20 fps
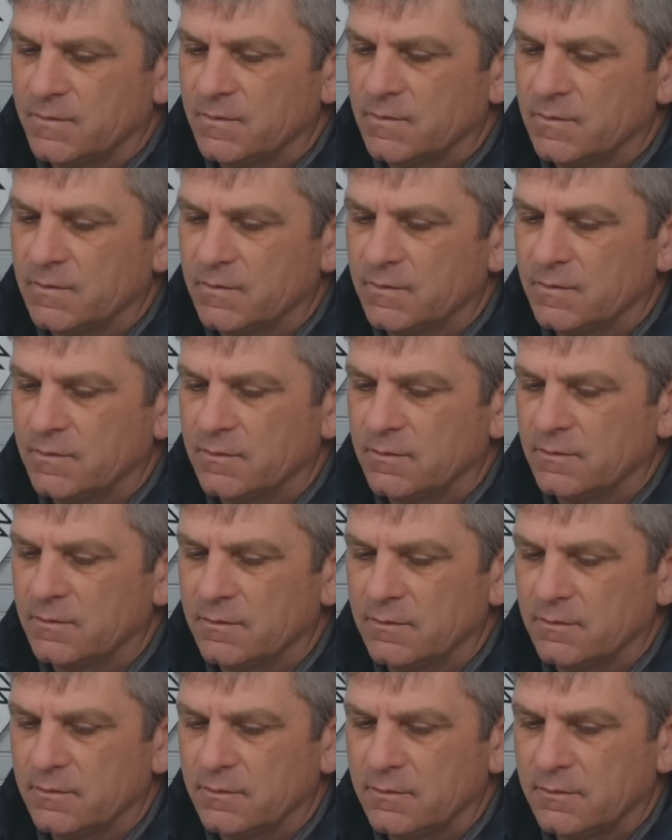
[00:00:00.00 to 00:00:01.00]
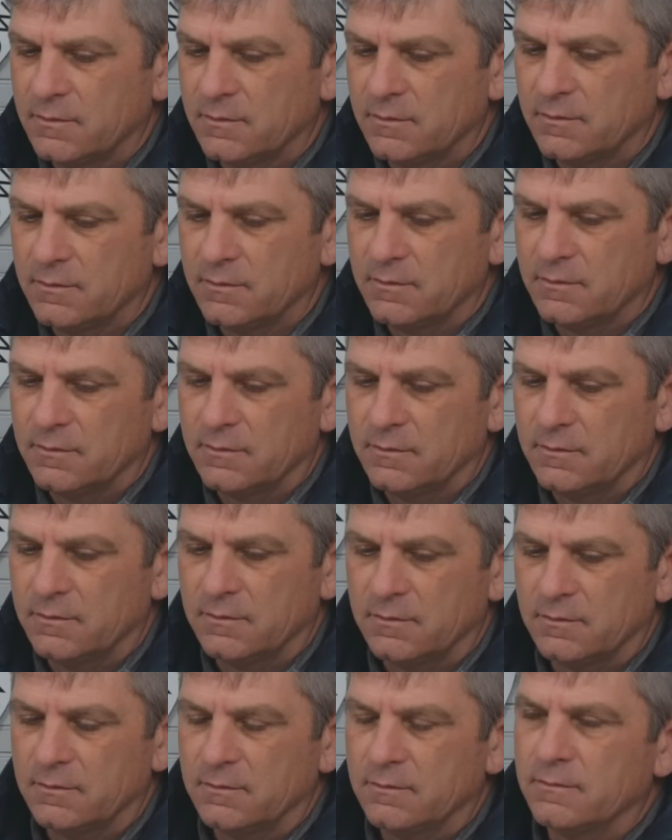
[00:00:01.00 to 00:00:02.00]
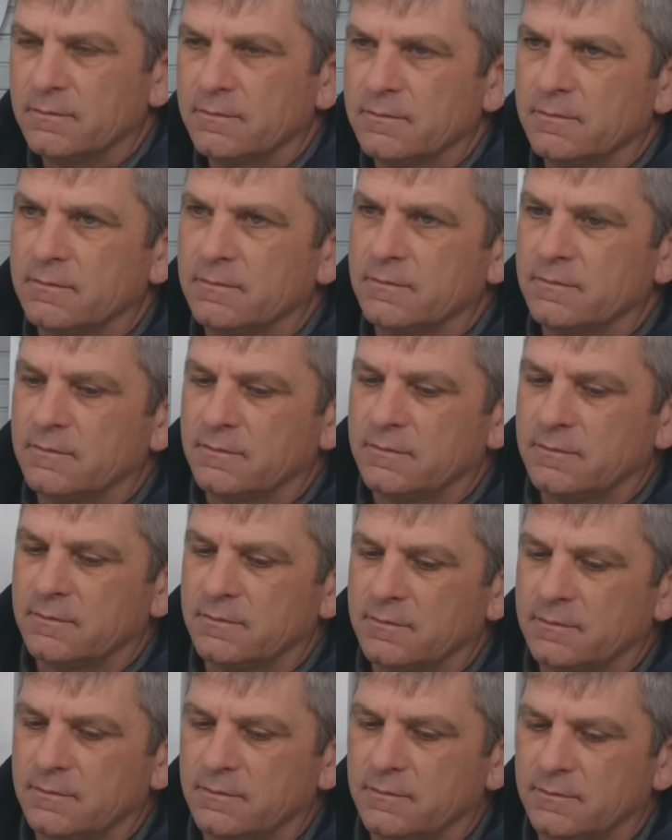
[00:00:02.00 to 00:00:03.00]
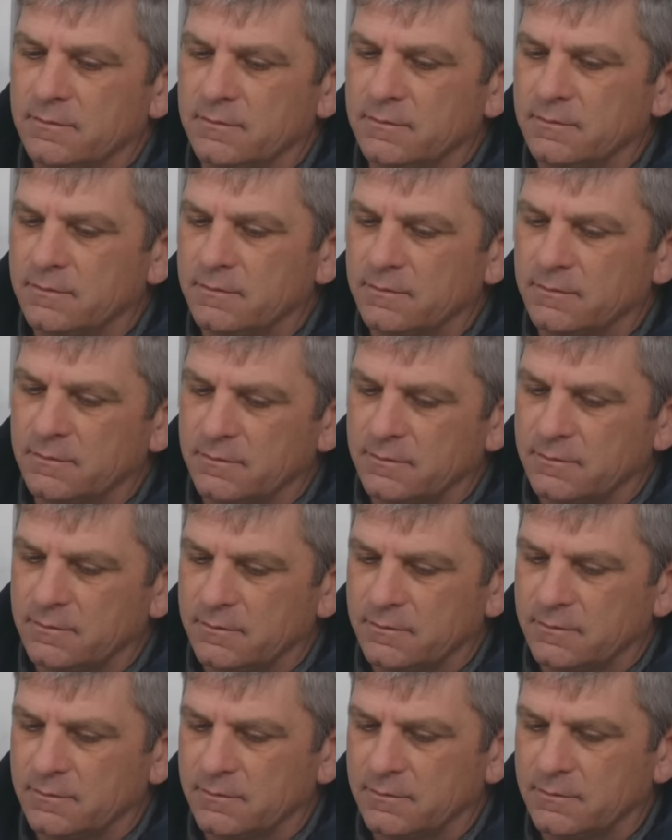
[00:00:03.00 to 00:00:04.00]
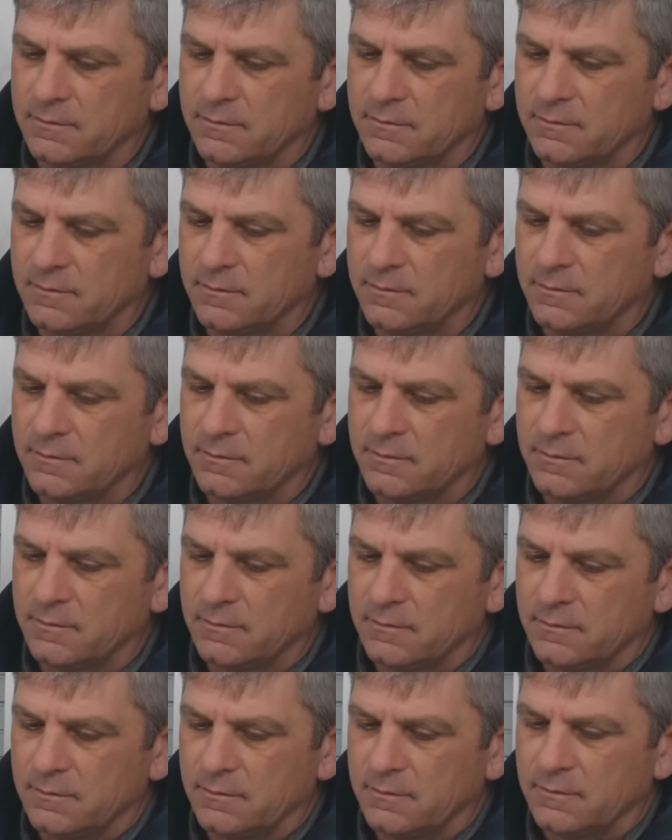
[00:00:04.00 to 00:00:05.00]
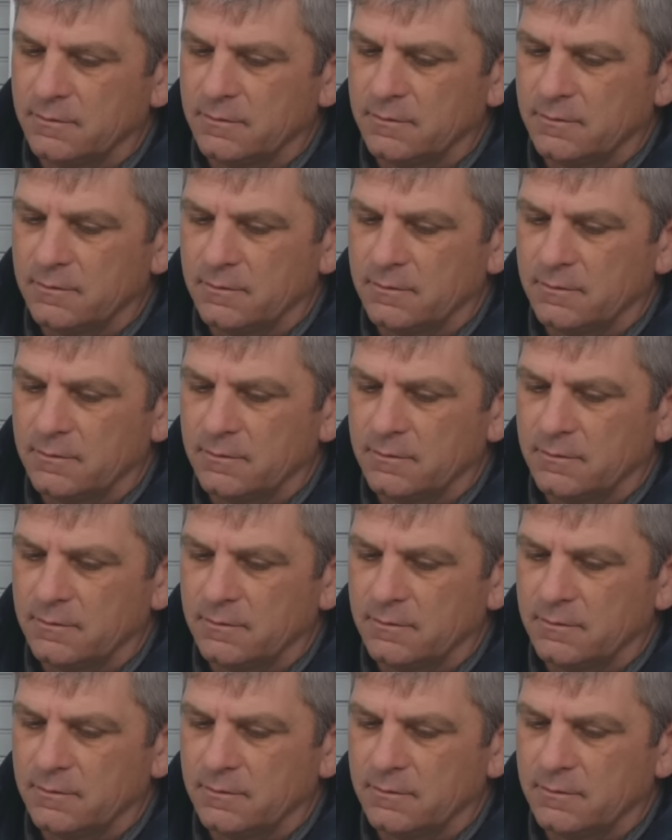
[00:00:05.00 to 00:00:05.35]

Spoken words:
The person shown says nothing.